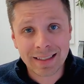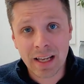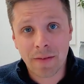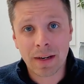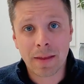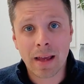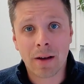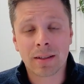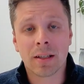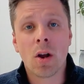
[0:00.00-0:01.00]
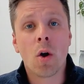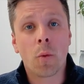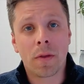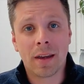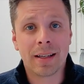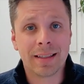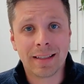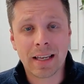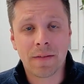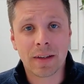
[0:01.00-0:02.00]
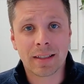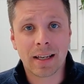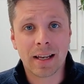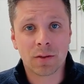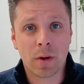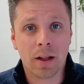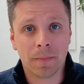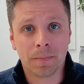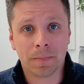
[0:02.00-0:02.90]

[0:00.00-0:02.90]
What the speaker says: $70,000 within his TFSA as well.